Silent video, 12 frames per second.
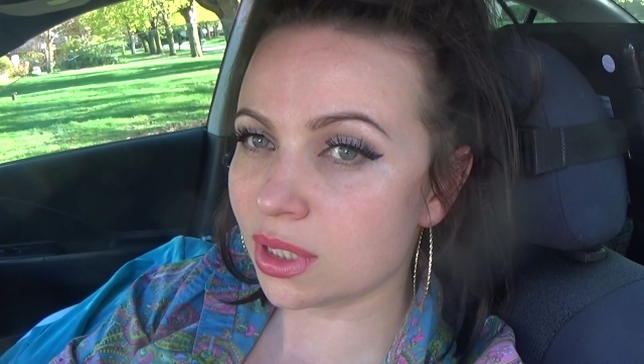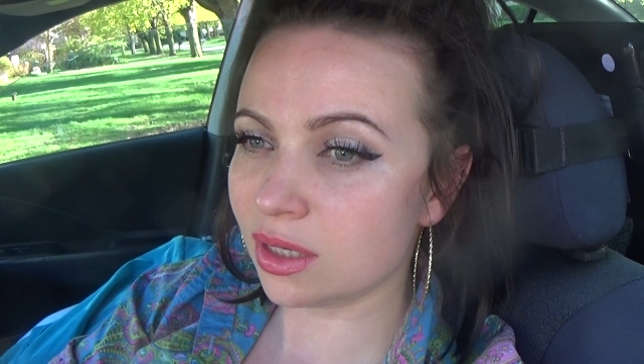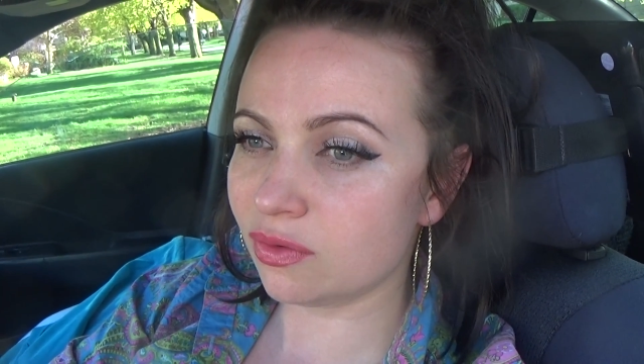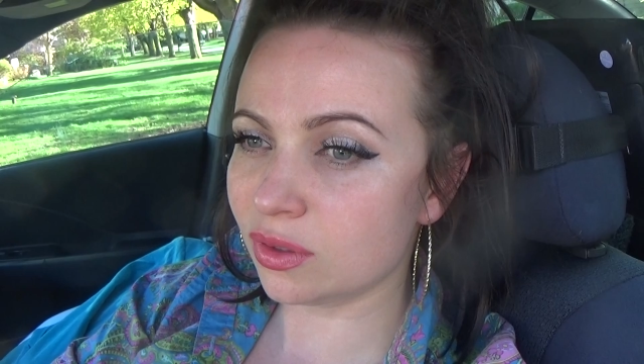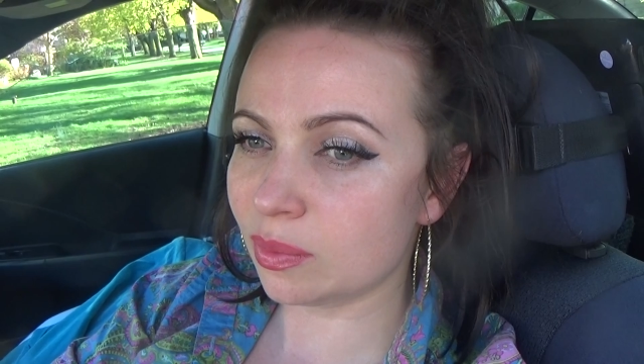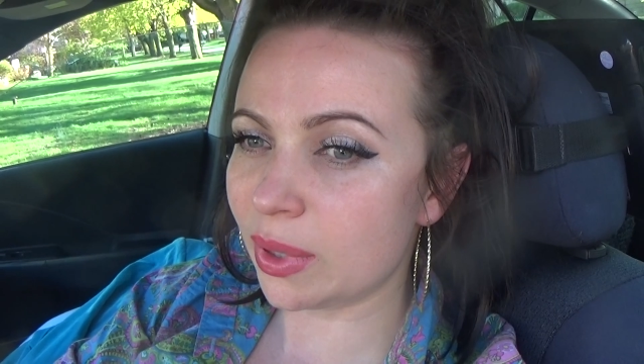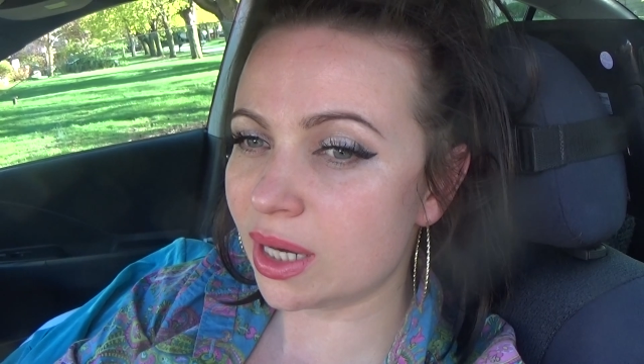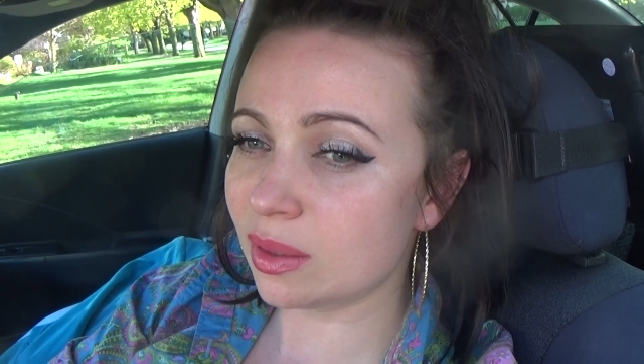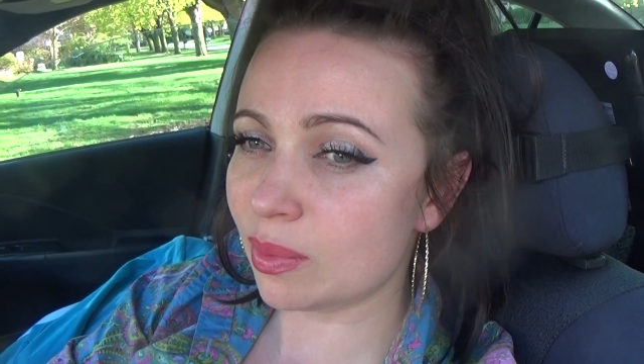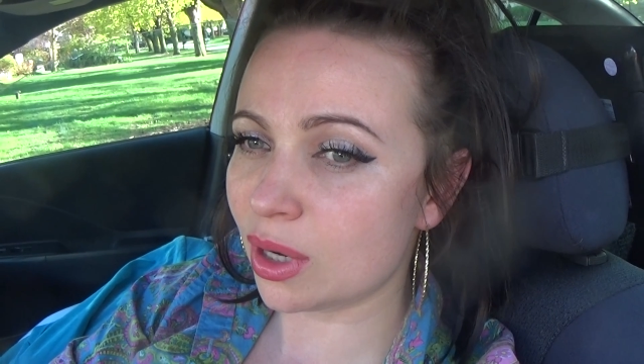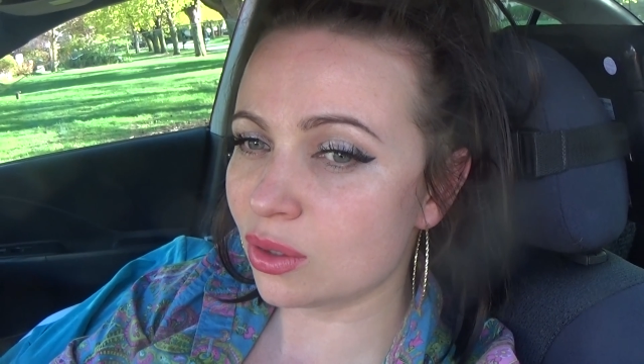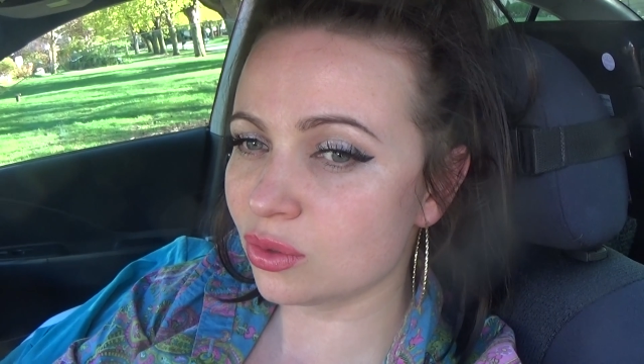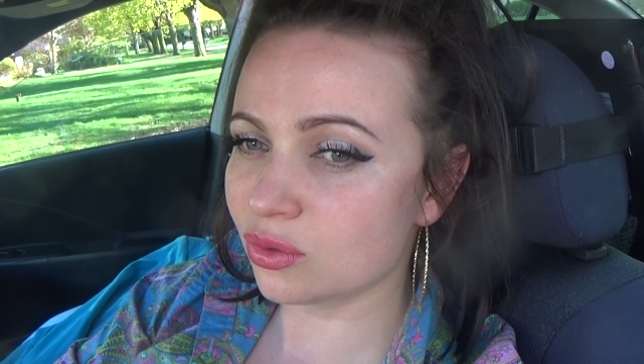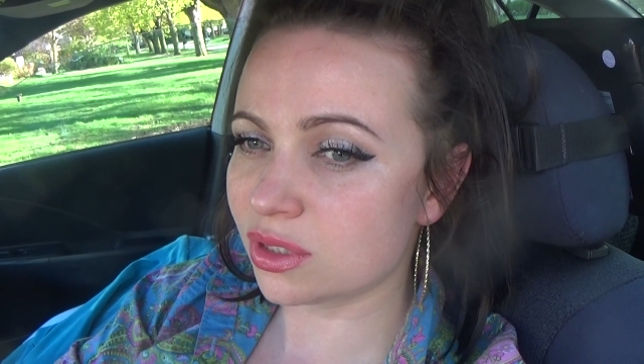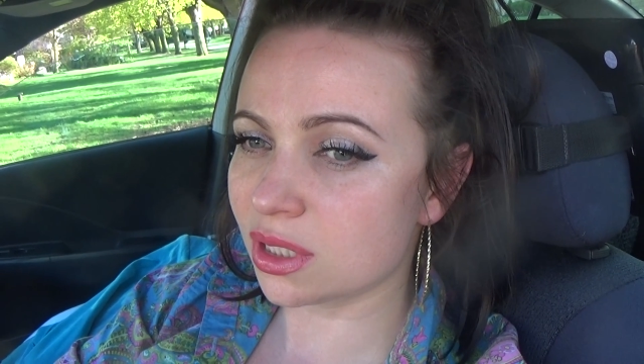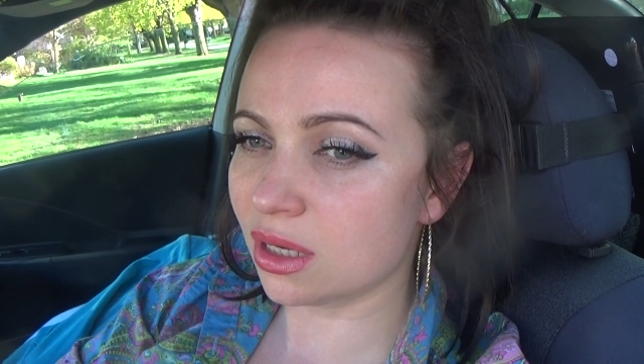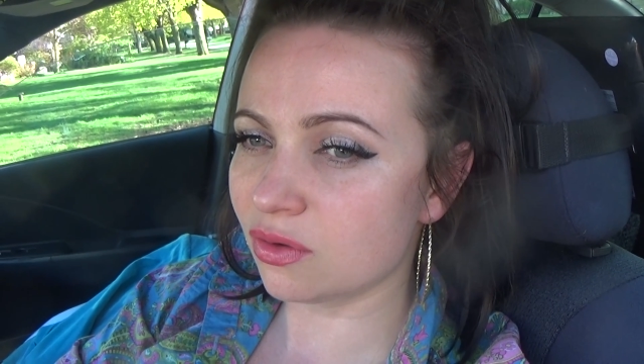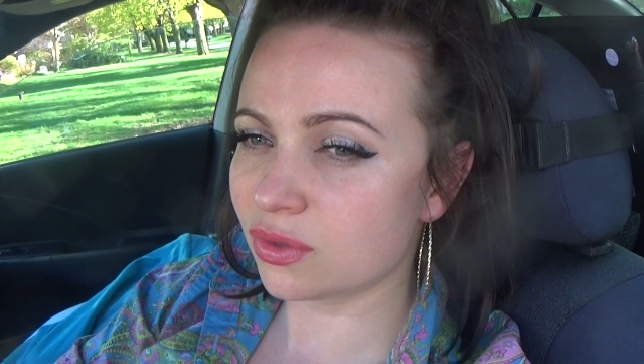they feel bad about
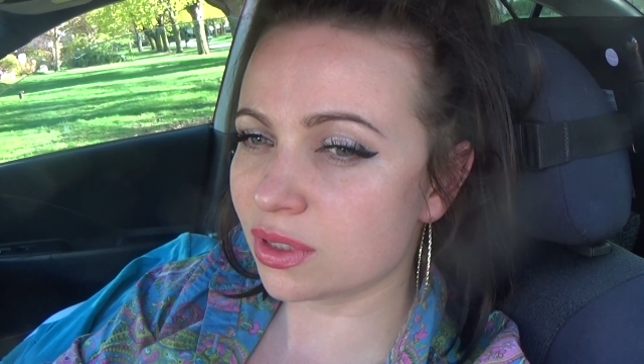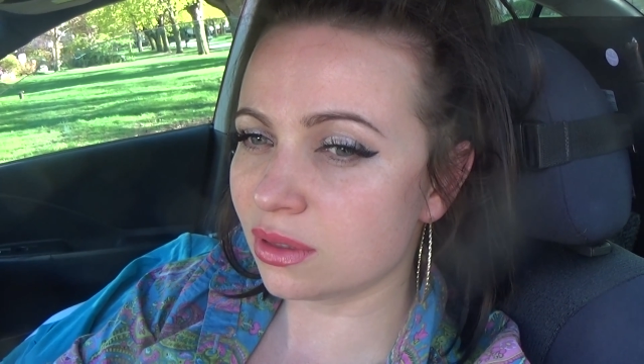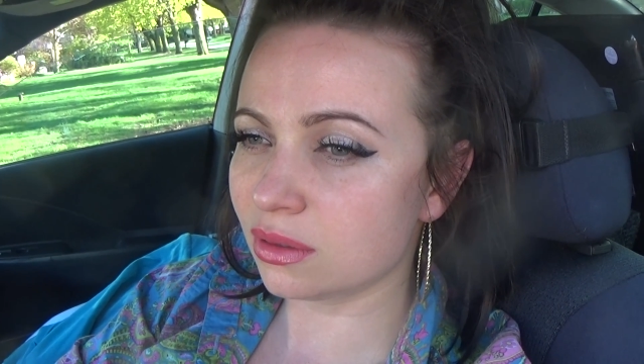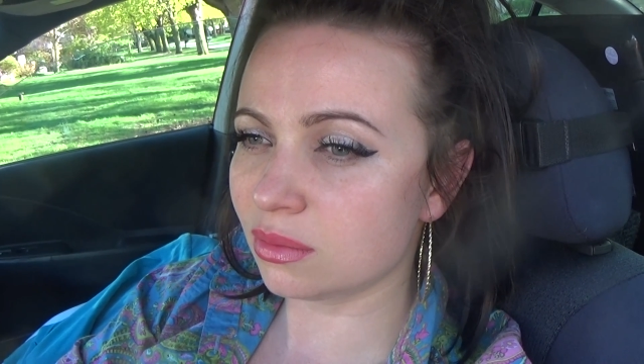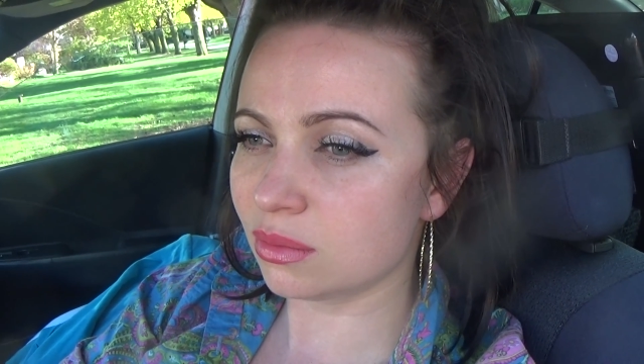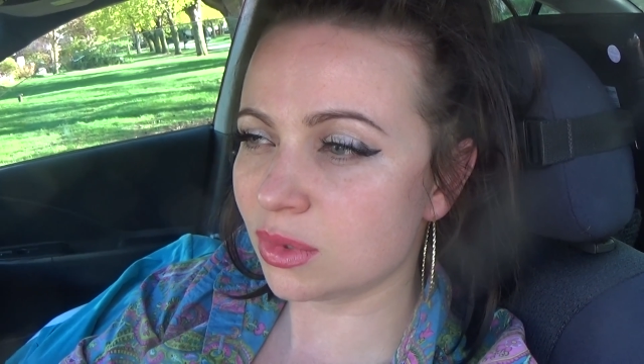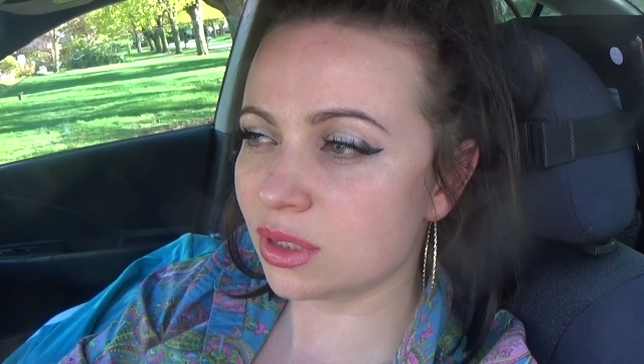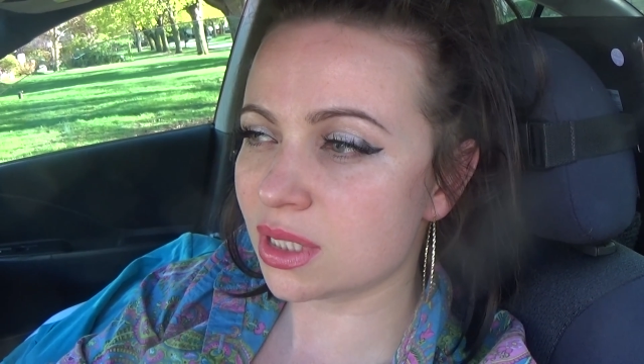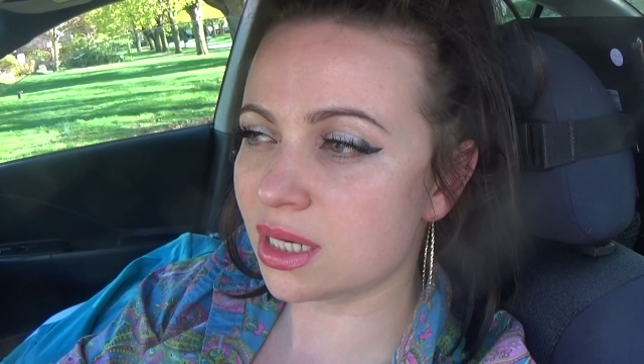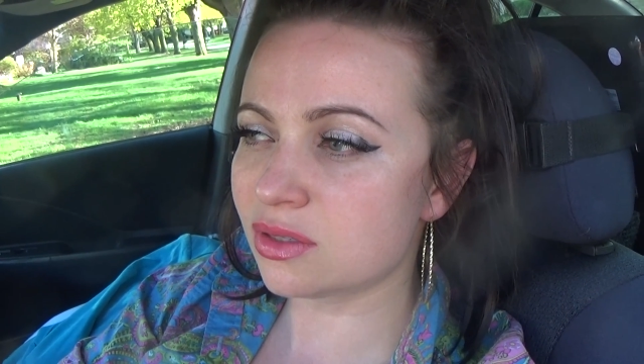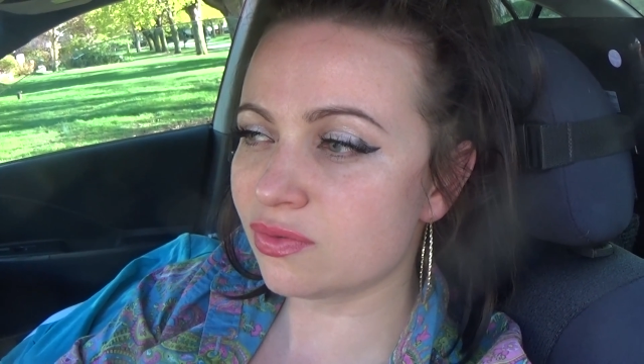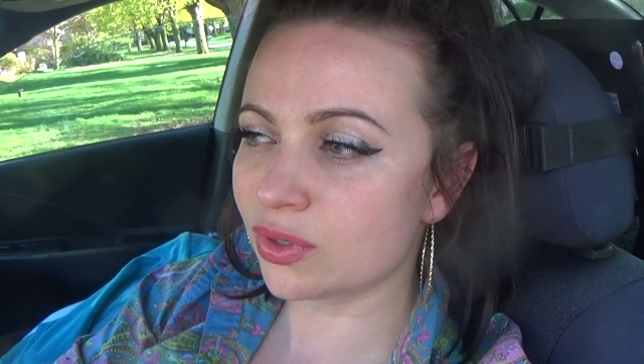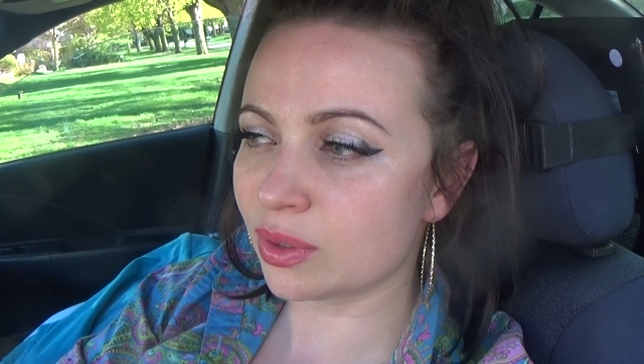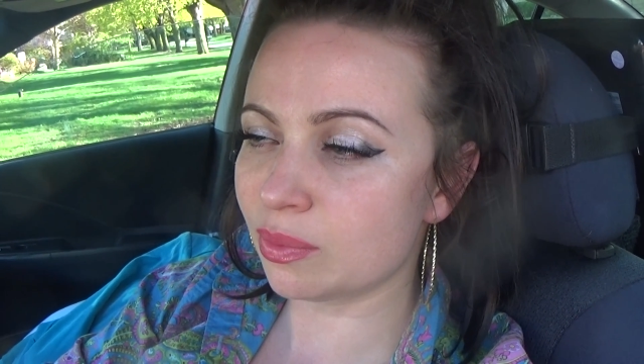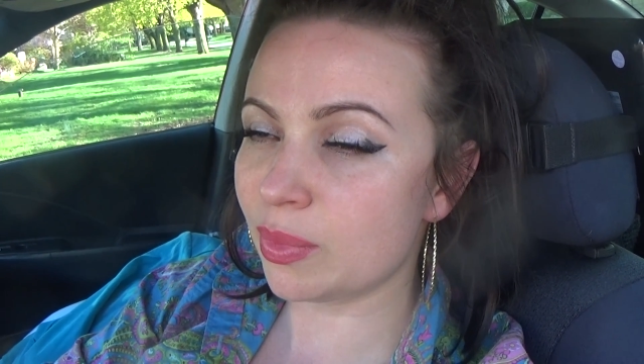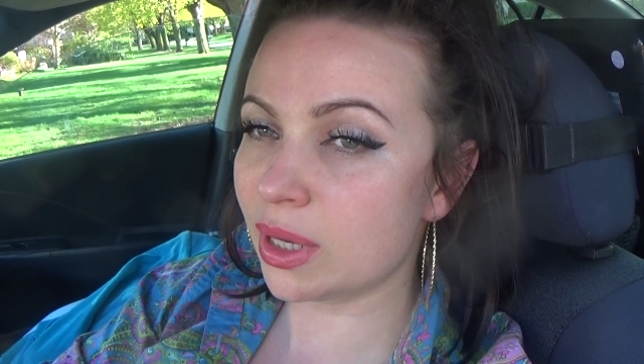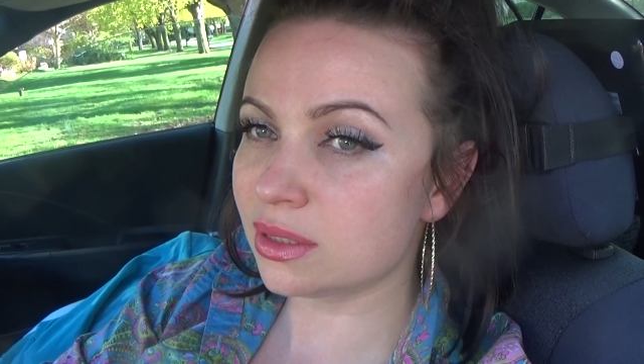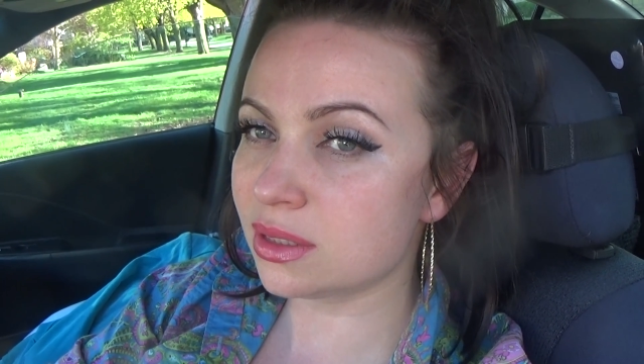ourselves, and that's where
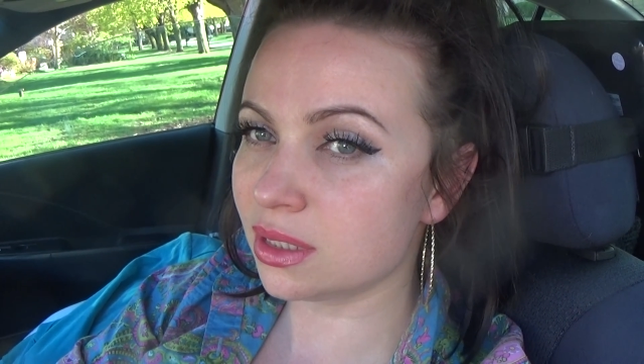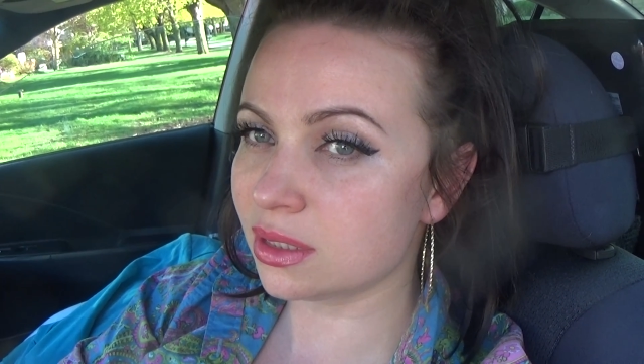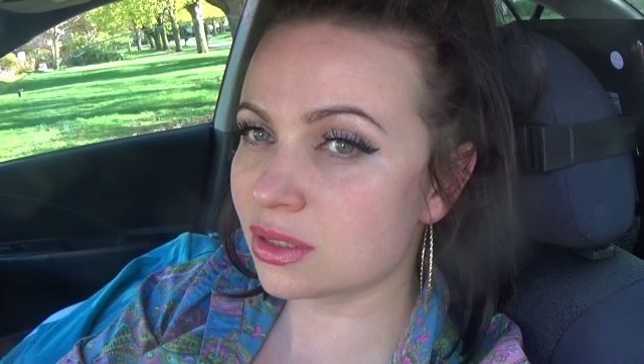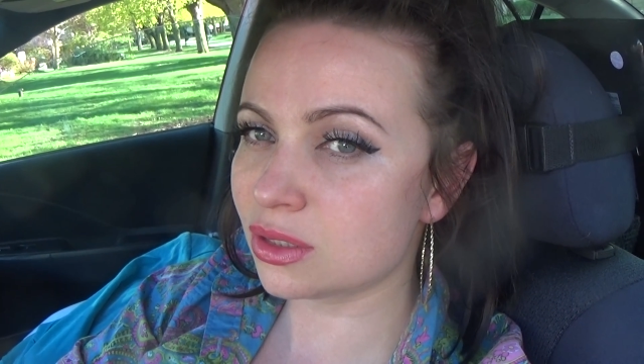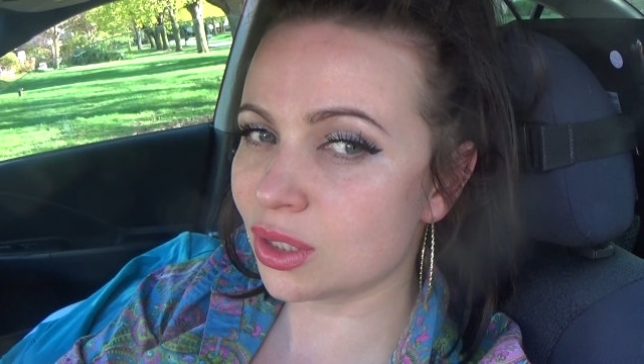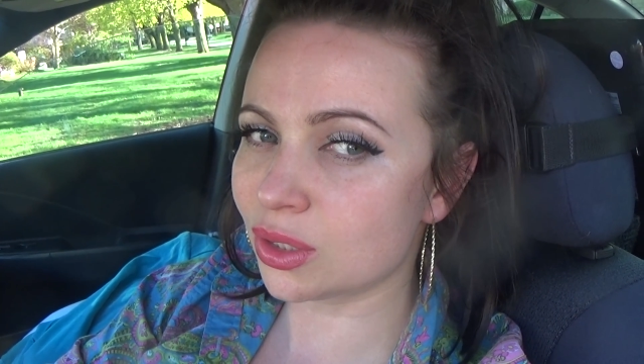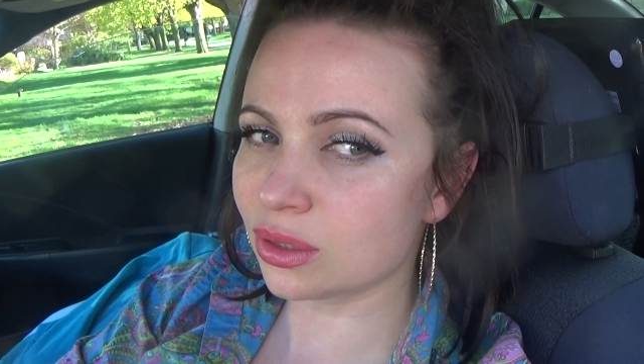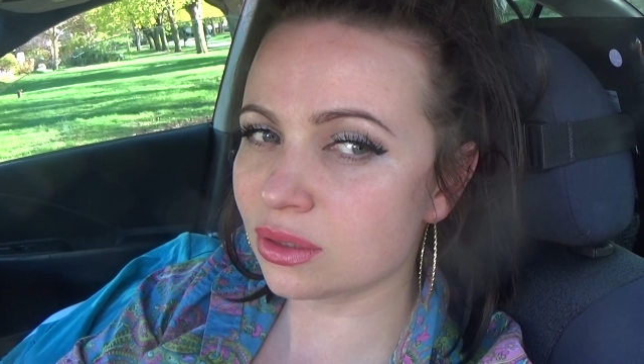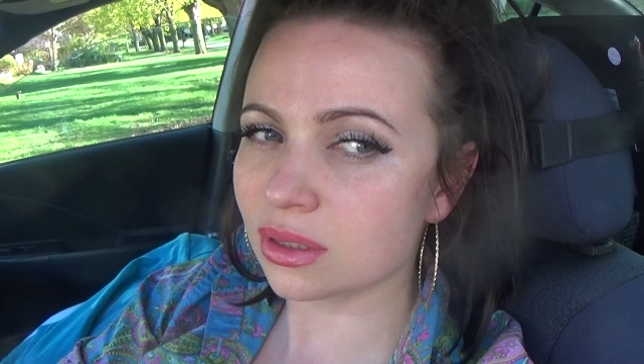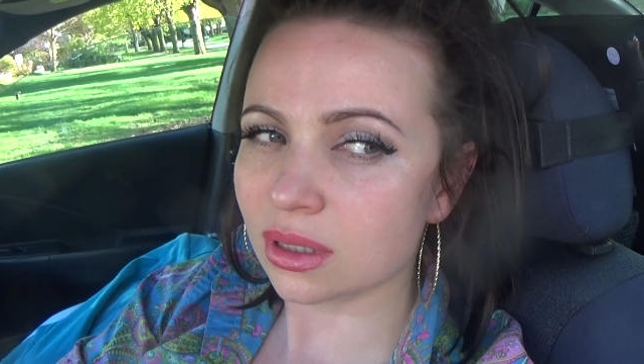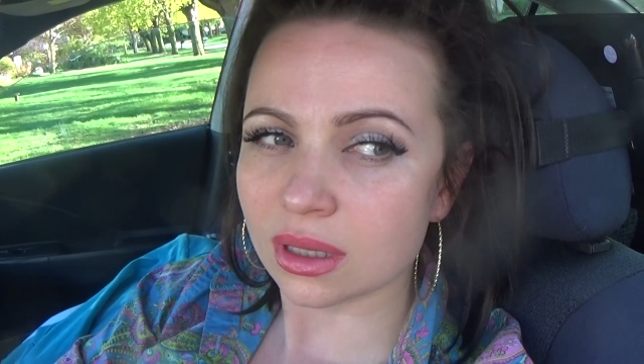bad things start.